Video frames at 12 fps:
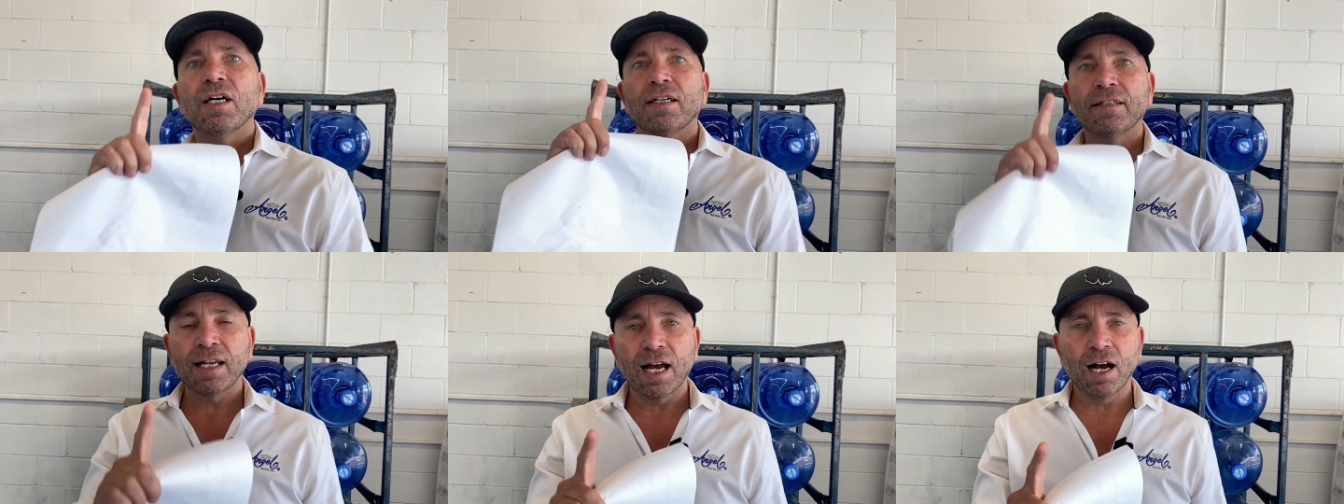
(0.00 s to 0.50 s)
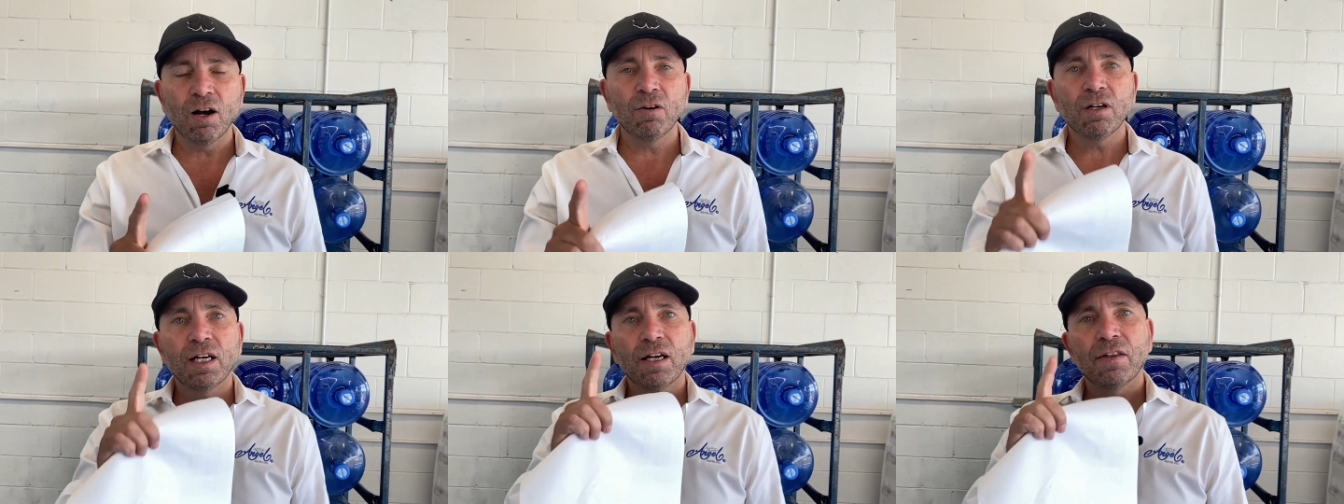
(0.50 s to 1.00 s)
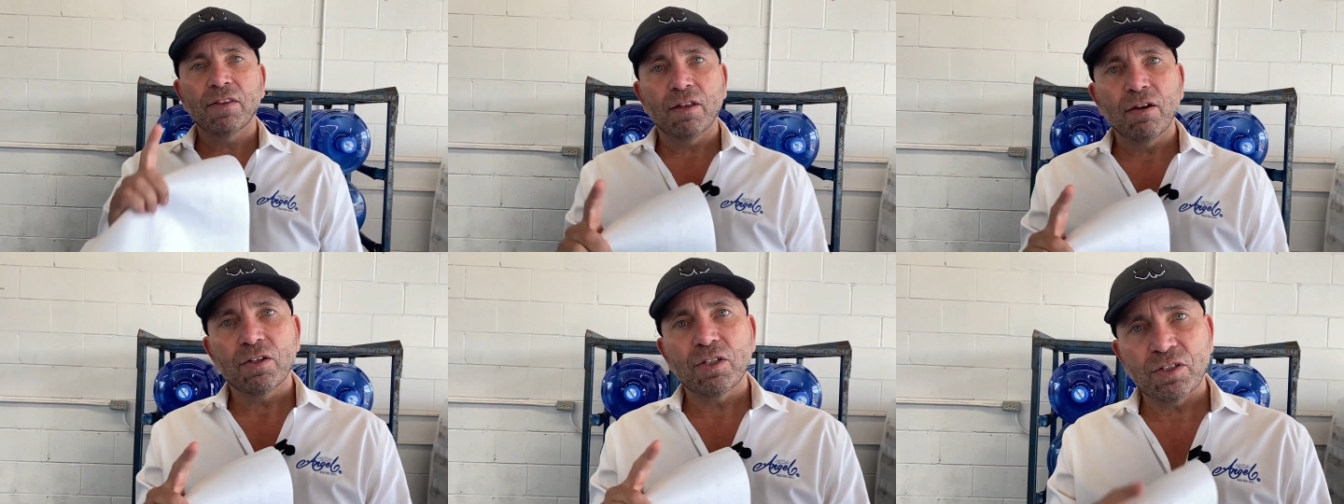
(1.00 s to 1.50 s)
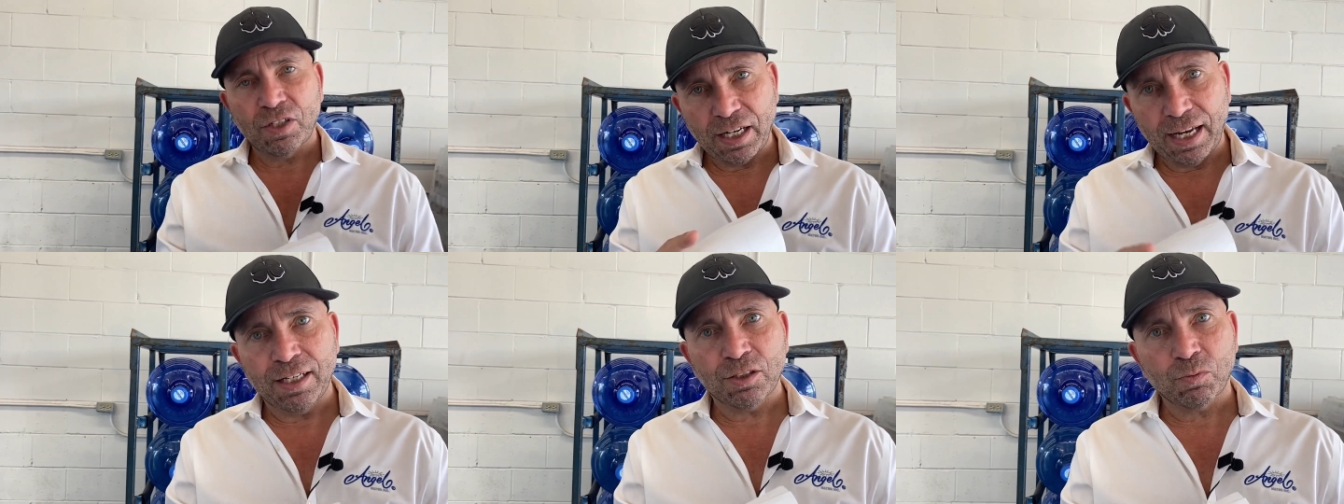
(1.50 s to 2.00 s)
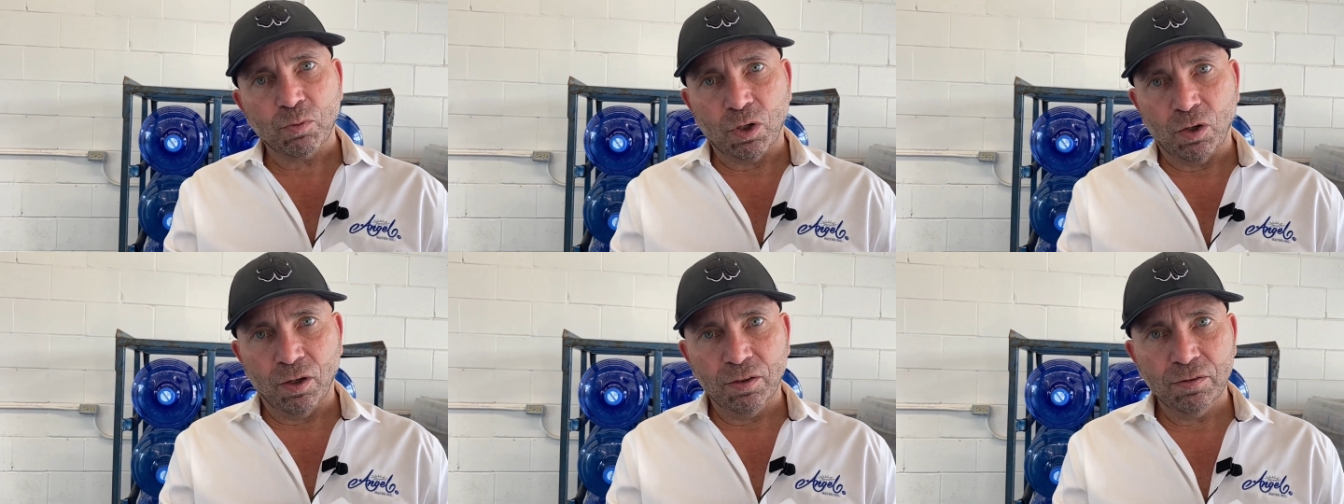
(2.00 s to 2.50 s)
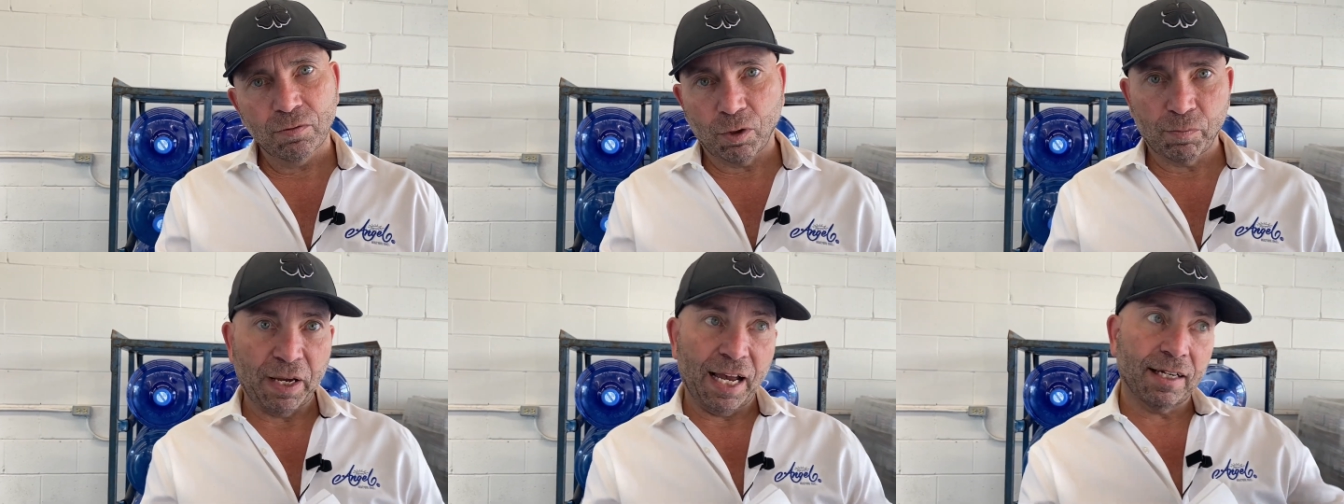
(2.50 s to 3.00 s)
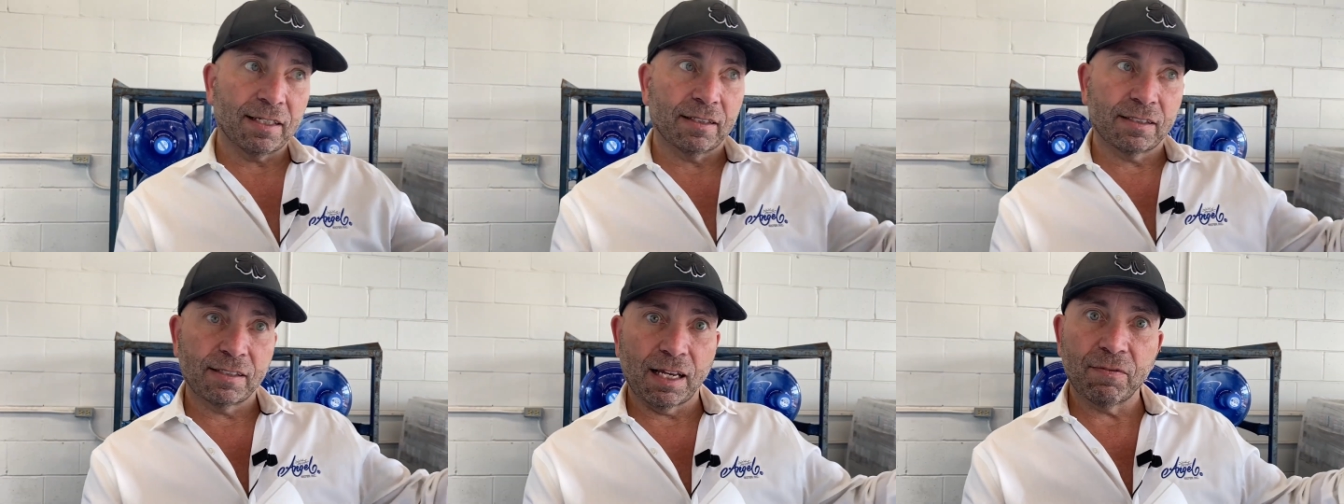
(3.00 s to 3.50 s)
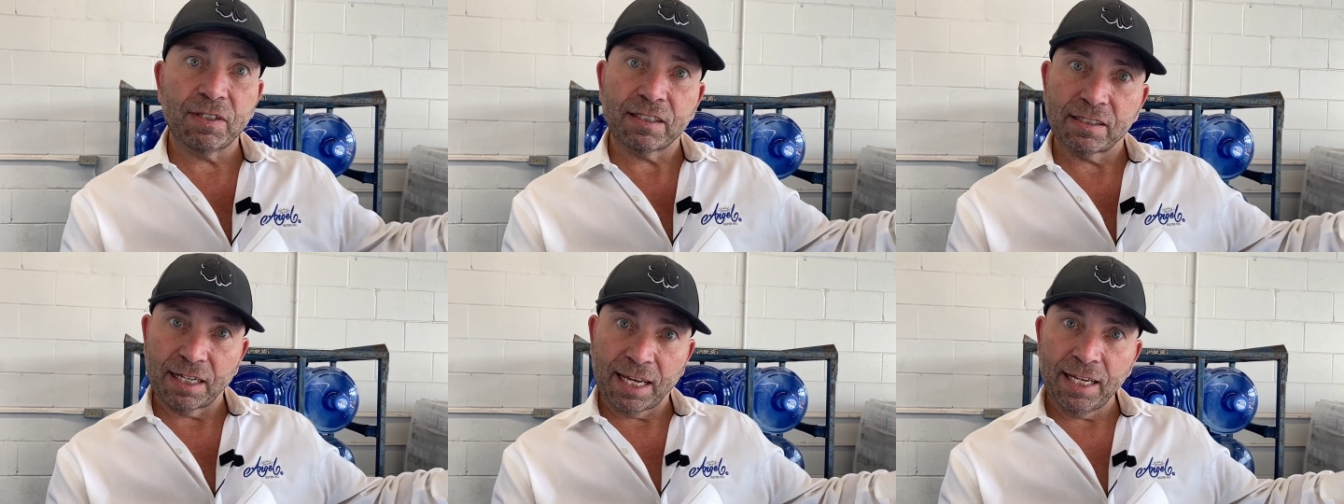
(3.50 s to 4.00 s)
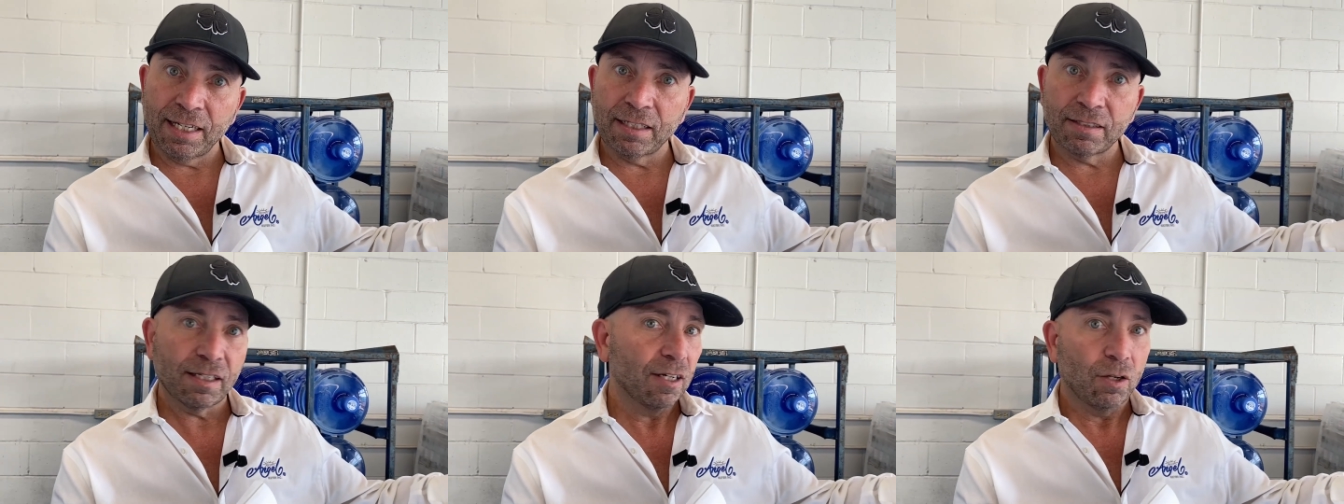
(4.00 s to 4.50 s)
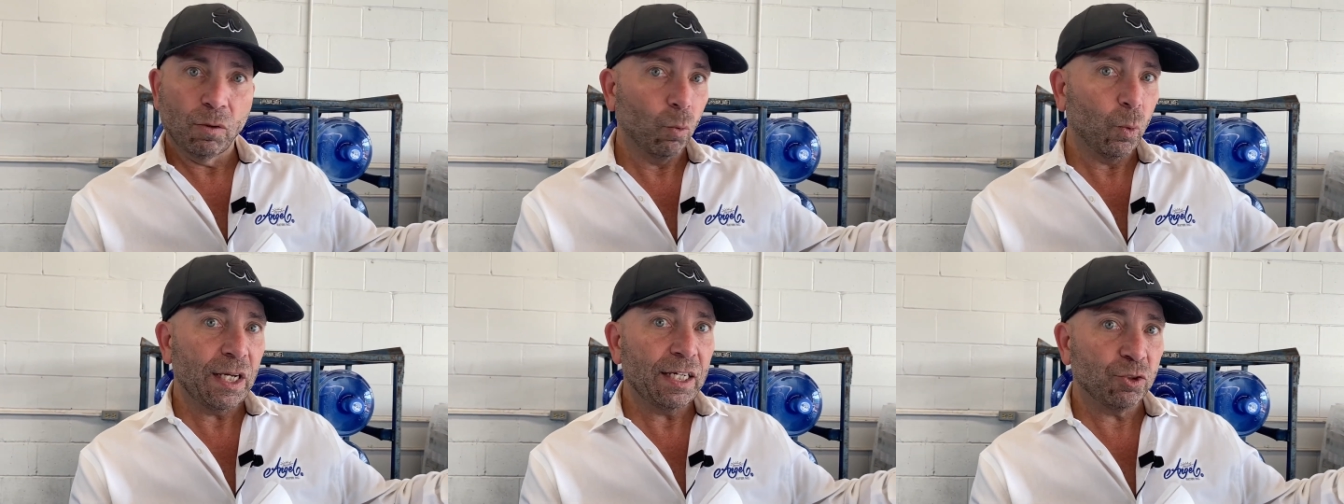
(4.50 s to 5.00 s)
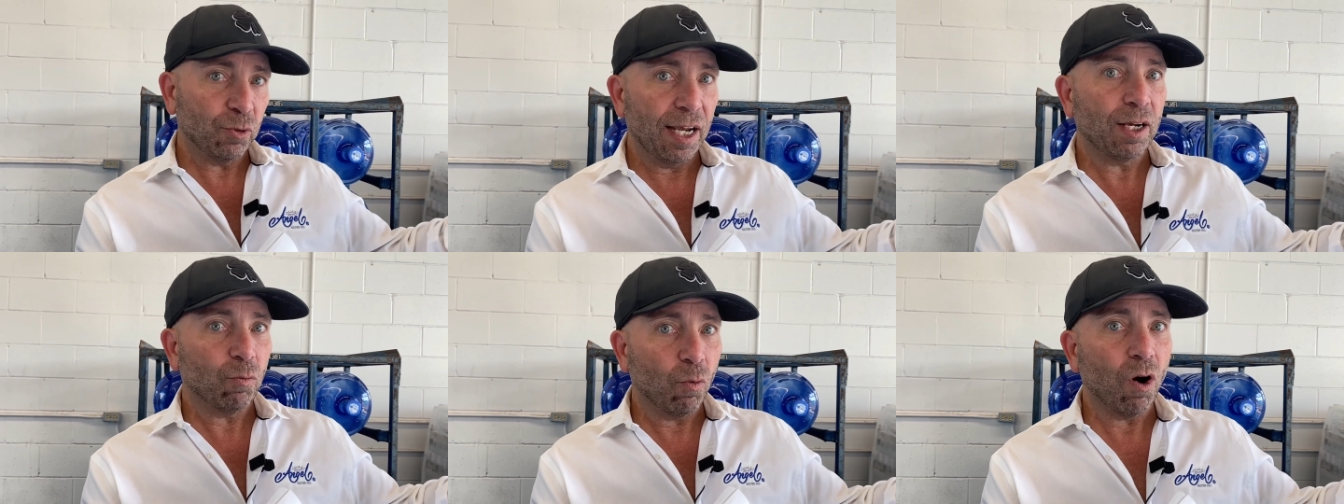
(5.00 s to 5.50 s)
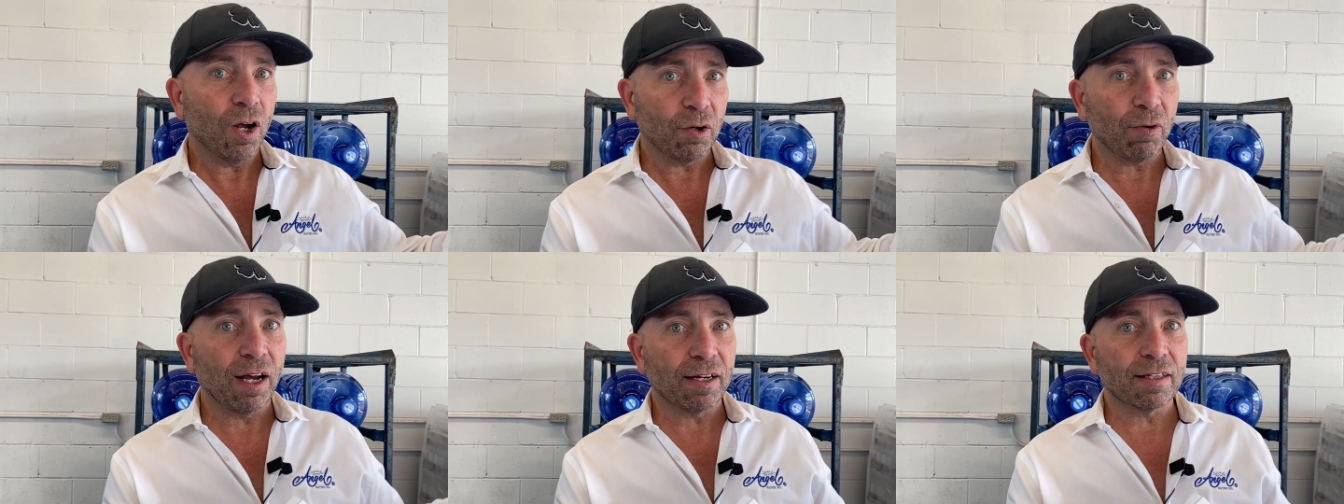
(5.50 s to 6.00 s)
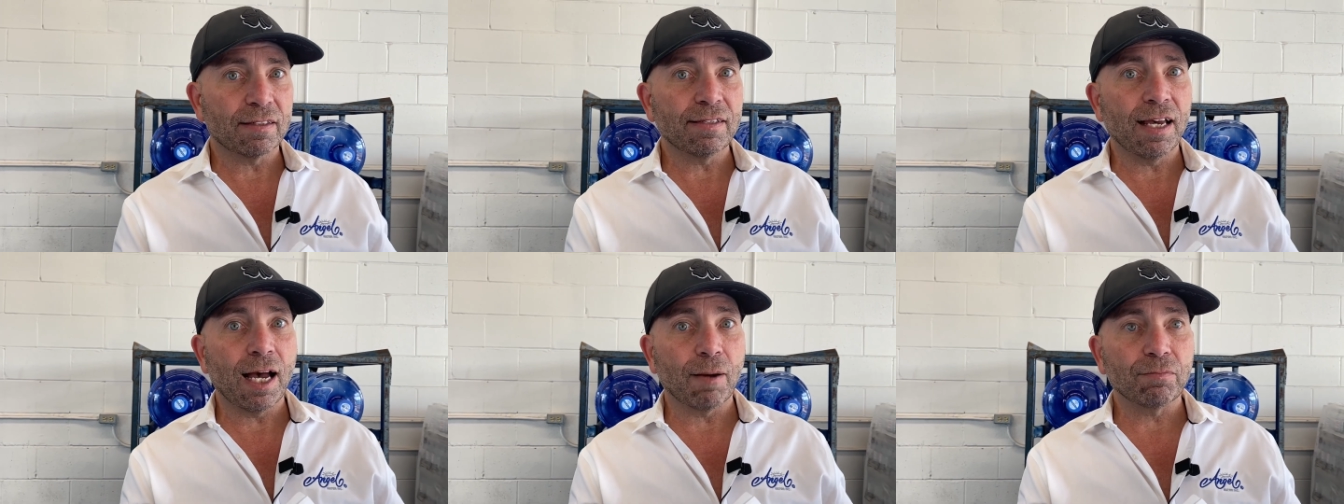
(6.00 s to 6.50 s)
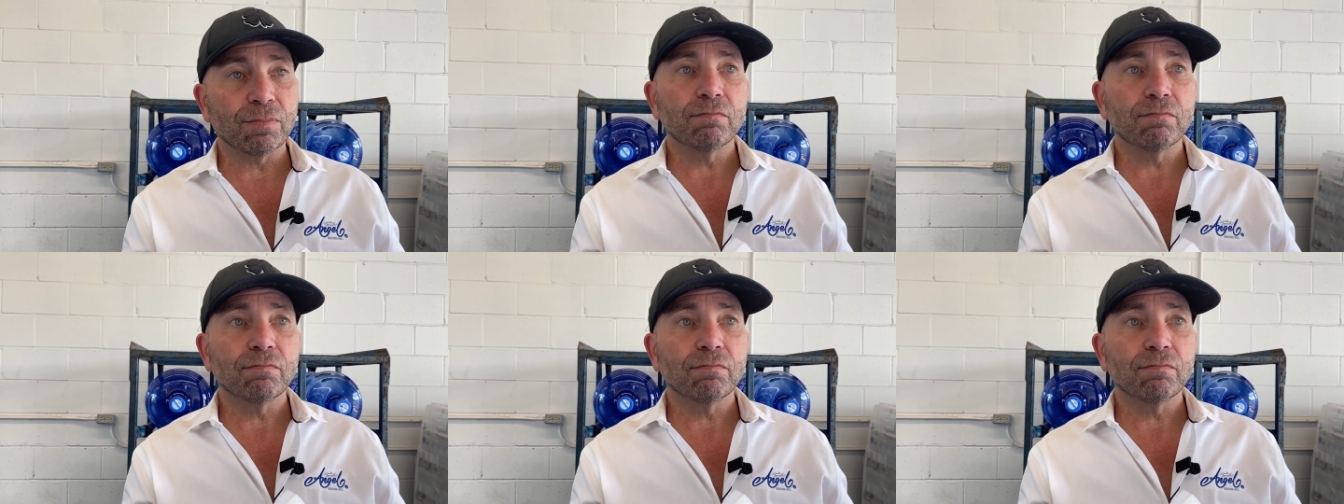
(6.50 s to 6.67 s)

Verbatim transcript: Now, today's world, or back in the seventies and eighties, we drank water out of the tap.